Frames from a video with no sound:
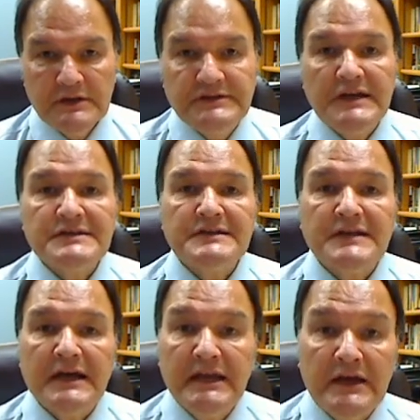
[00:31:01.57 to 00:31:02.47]
Jesus
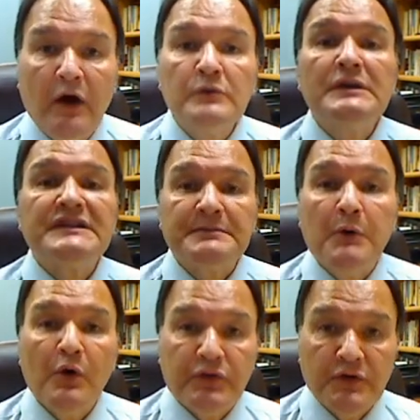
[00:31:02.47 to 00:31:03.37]
said he only
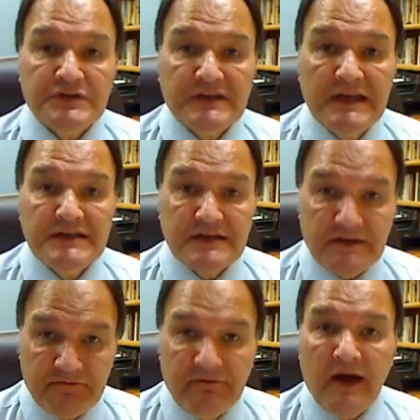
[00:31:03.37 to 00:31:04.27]
spoke those things that
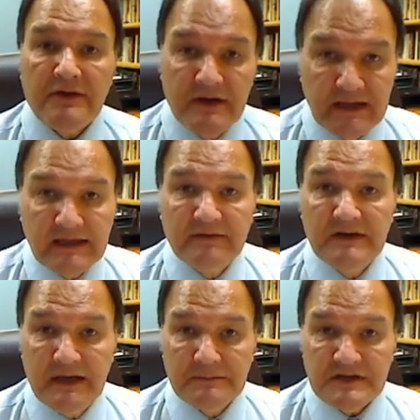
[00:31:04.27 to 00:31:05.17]
the Father had
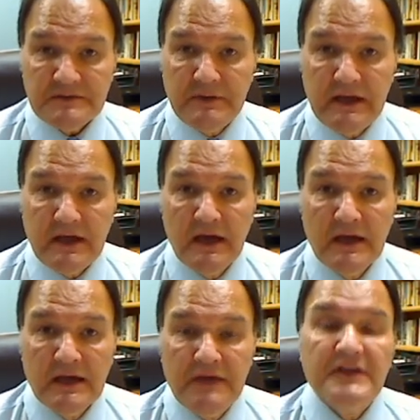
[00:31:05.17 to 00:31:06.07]
given him to speak.
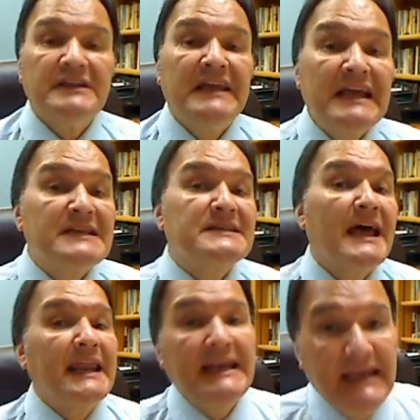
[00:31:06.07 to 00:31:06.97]
In the deeds
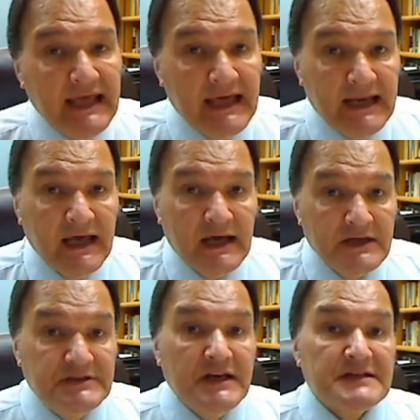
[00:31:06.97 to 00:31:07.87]
that he did,
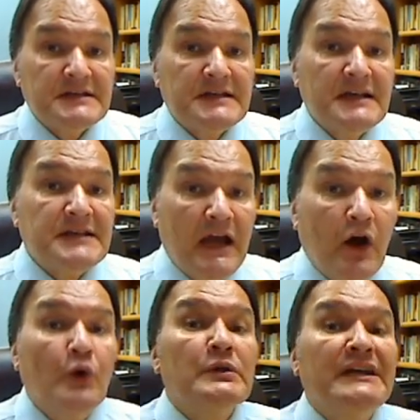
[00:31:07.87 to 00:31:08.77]
Jesus says, I
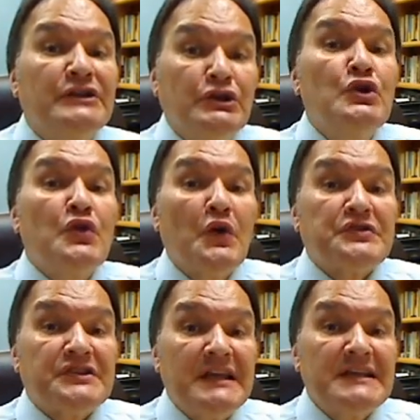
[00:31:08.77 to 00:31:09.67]
only do
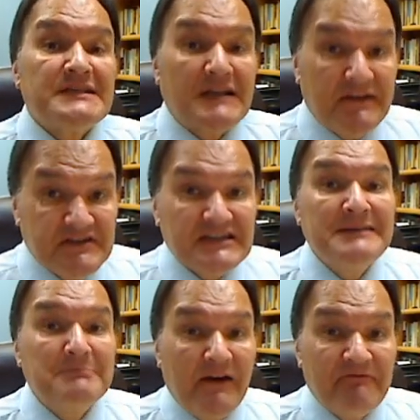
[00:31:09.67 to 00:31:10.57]
those things that I've
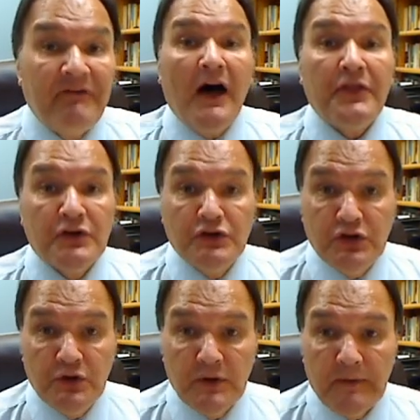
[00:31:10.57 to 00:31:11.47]
seen my Father
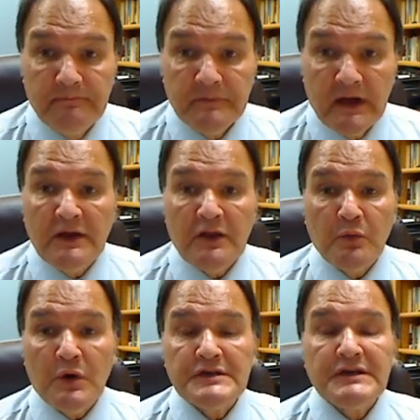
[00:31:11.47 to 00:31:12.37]
do. In other
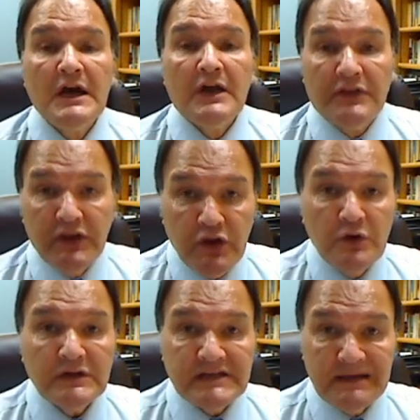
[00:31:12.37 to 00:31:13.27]
words, the
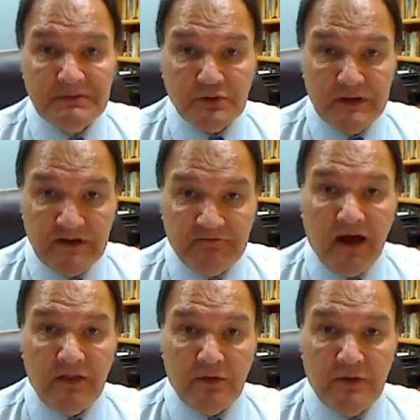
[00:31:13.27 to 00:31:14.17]
unity between the
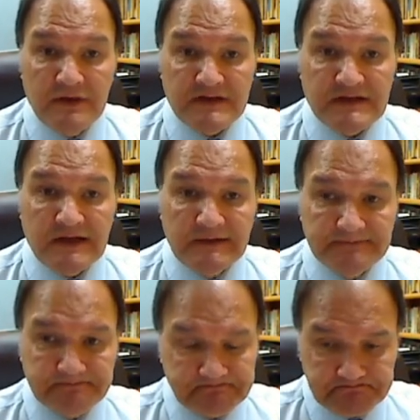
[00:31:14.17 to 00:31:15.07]
Father and the
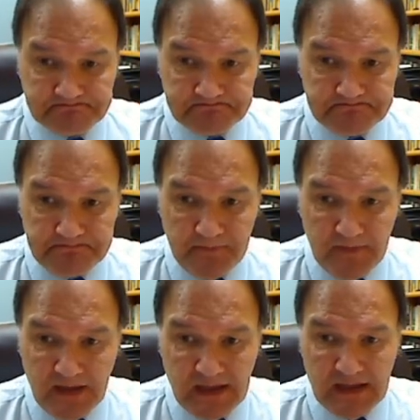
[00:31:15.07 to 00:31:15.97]
Son
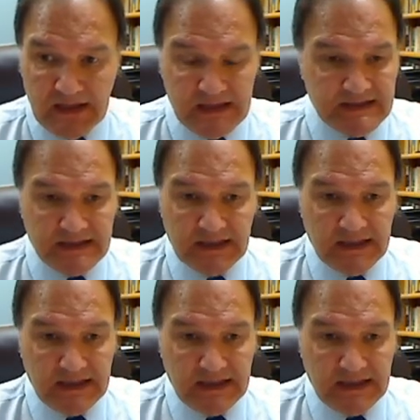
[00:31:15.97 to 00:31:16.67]
is